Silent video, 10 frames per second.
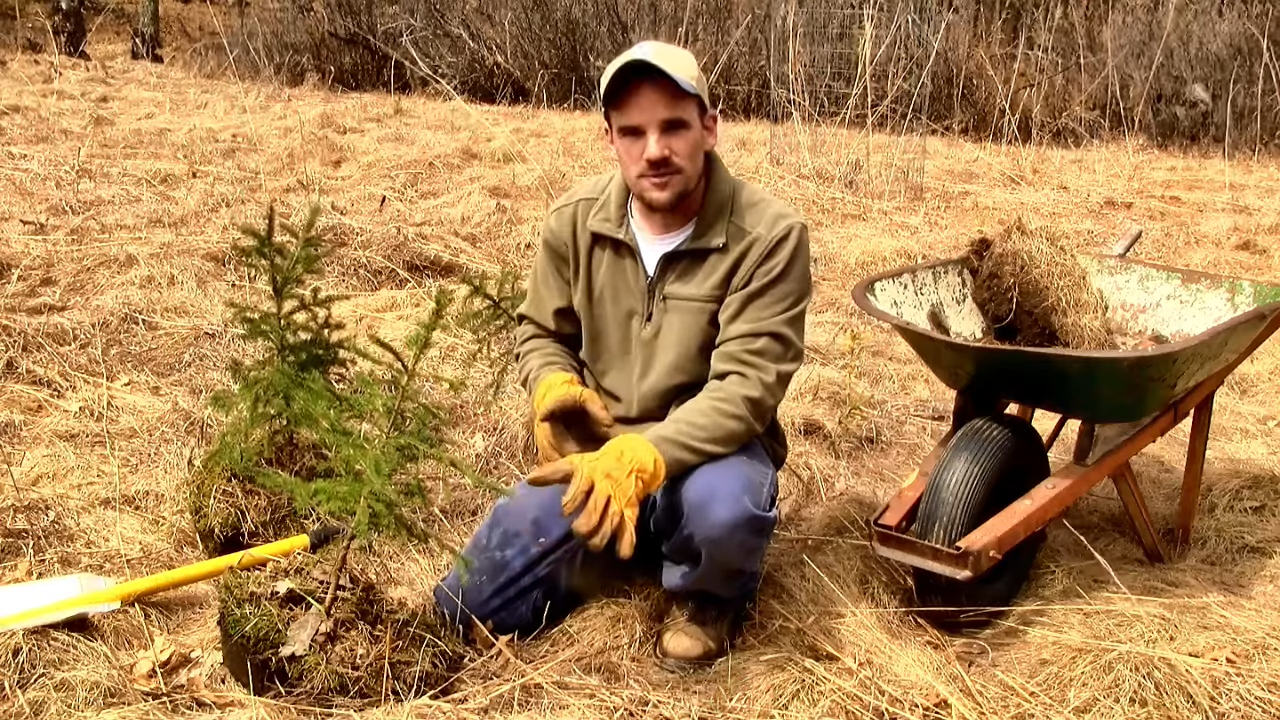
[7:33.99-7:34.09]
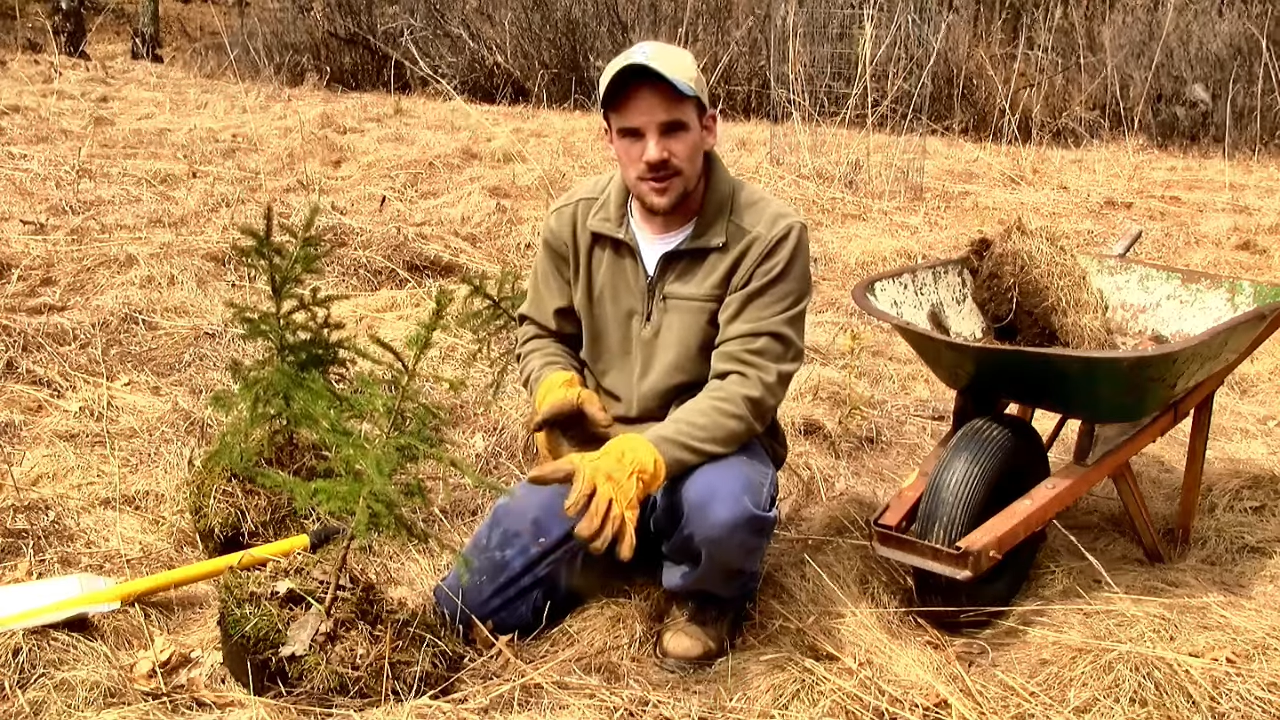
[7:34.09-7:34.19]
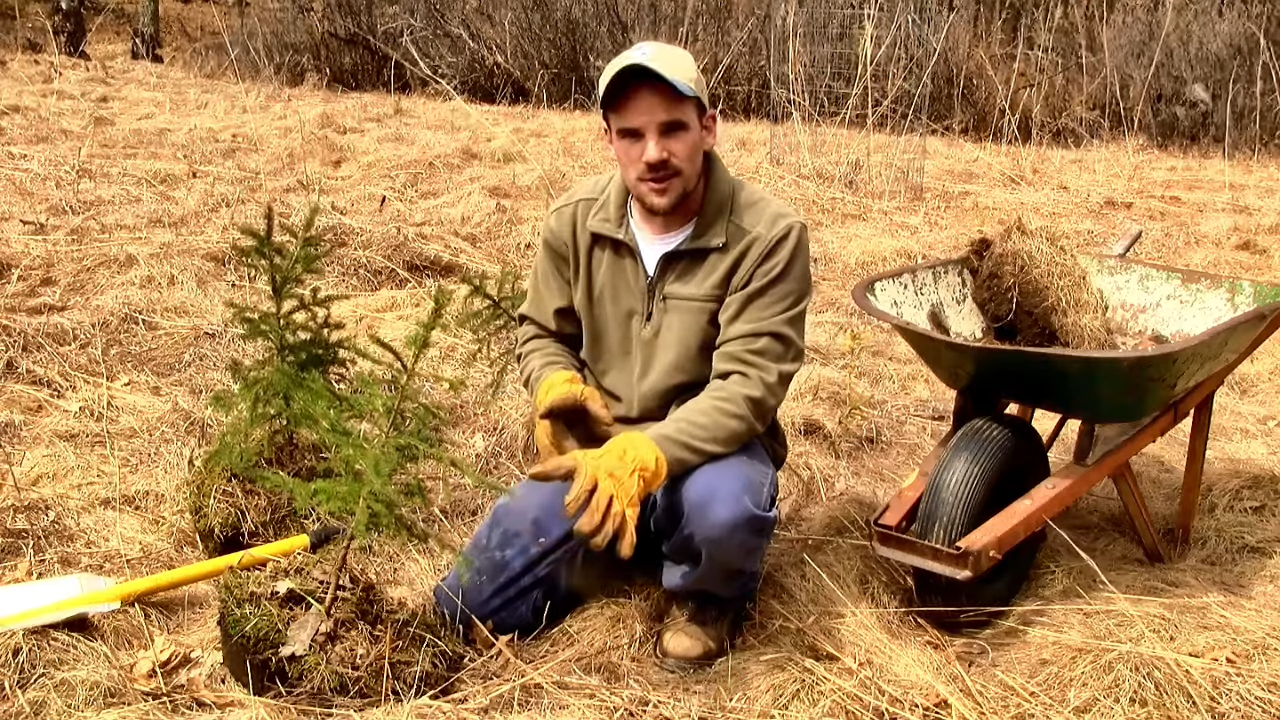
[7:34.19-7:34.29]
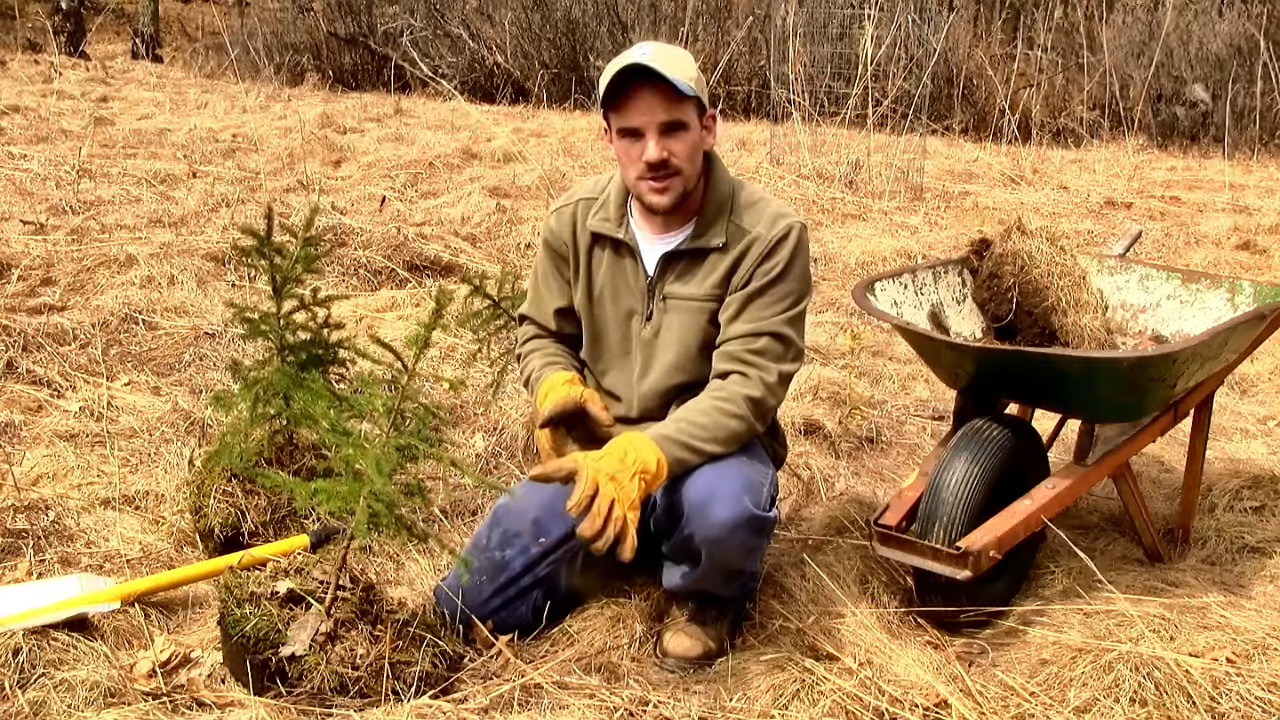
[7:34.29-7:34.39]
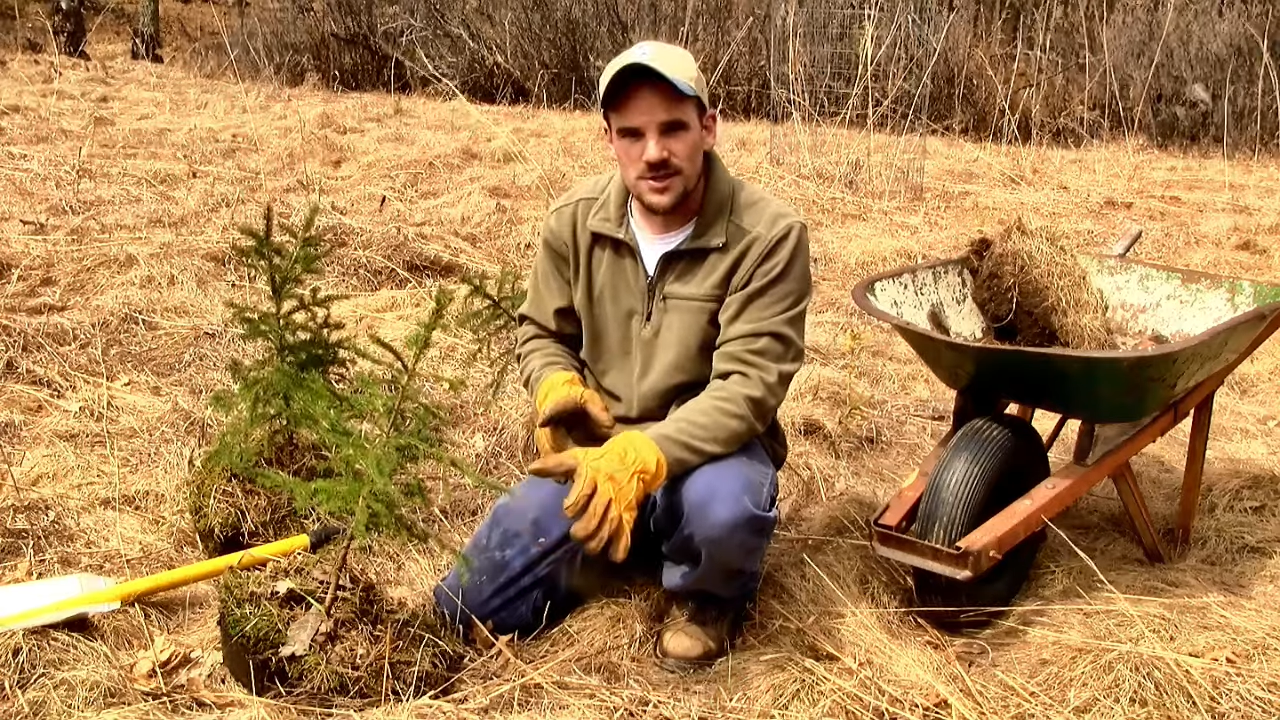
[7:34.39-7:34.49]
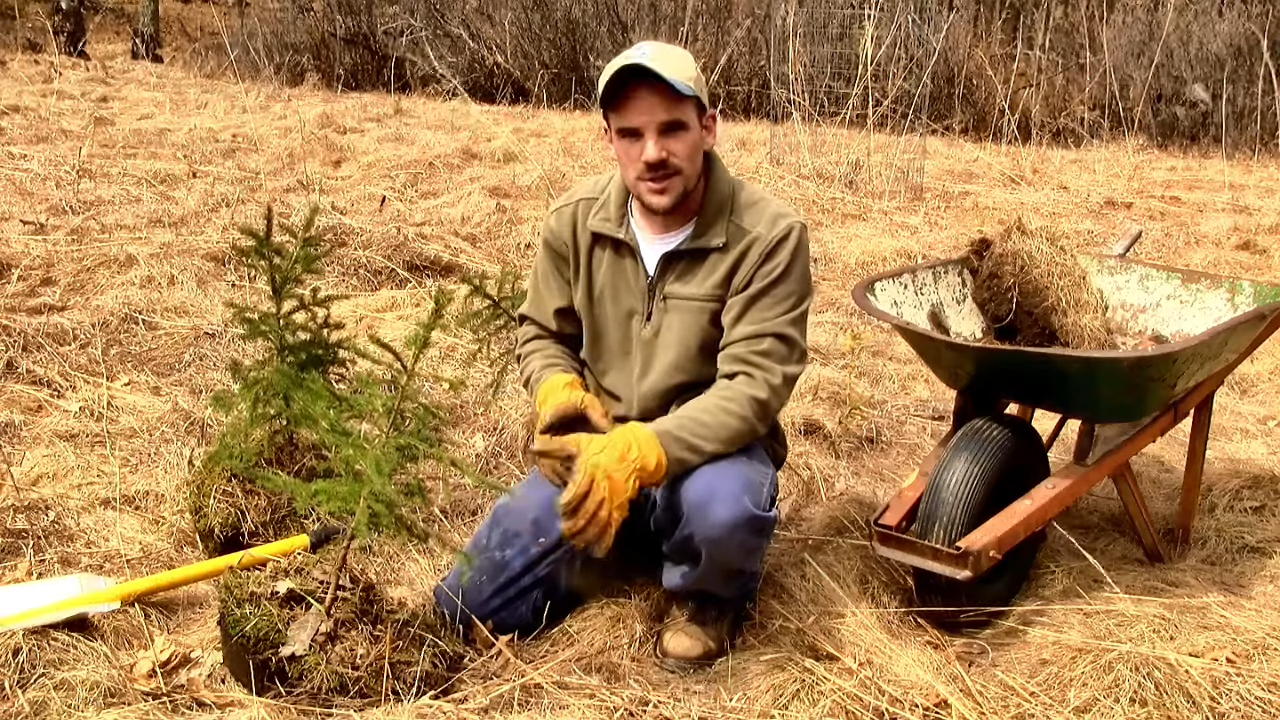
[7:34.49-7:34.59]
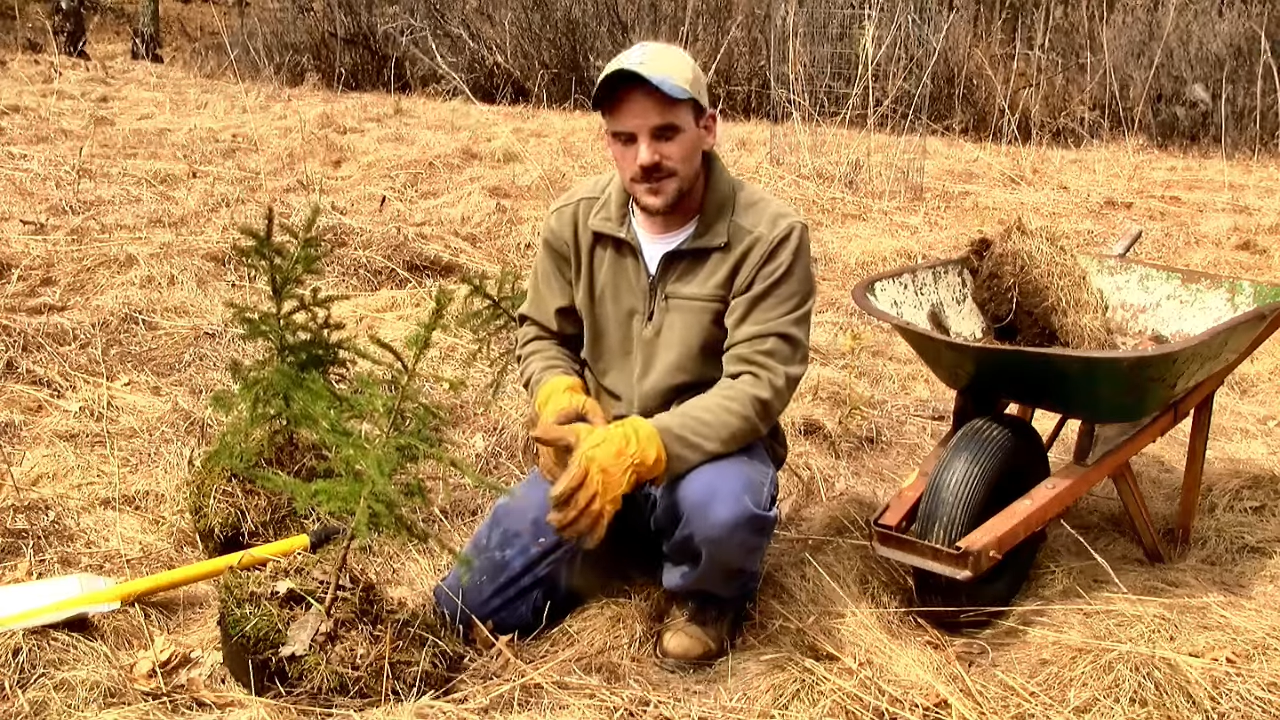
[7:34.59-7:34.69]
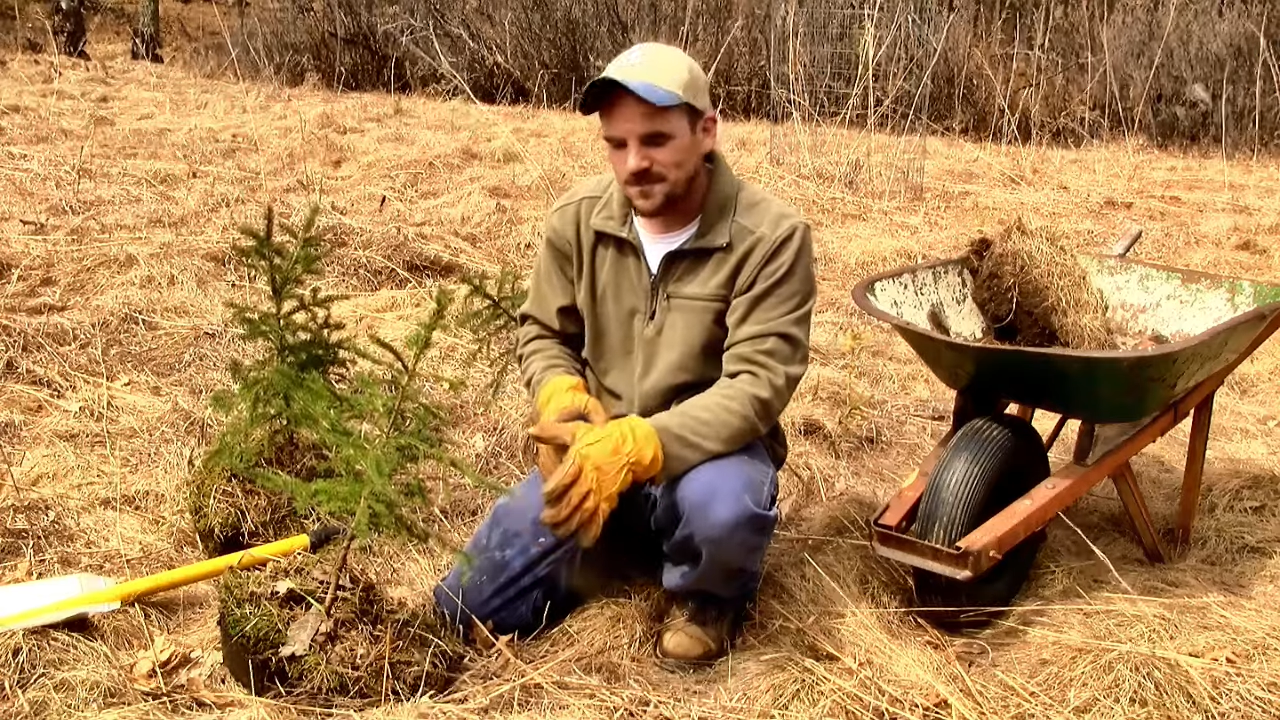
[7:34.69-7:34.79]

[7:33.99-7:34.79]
first